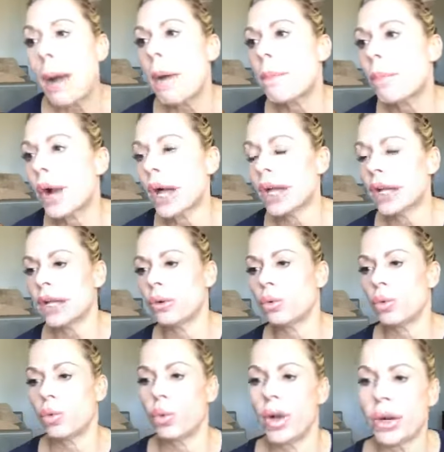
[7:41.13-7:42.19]
But
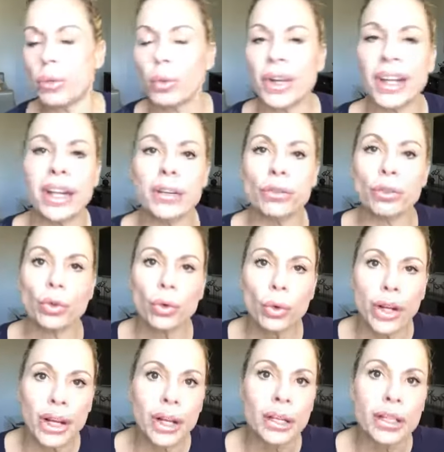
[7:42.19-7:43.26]
when we can
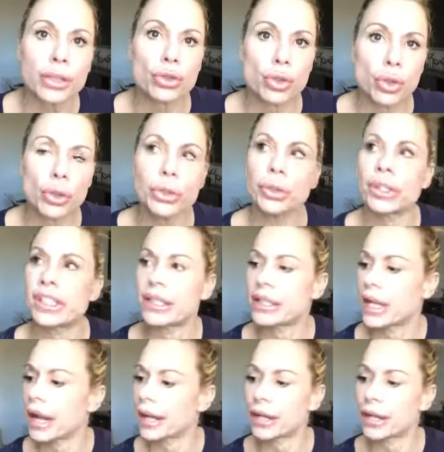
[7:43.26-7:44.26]
really, truly say,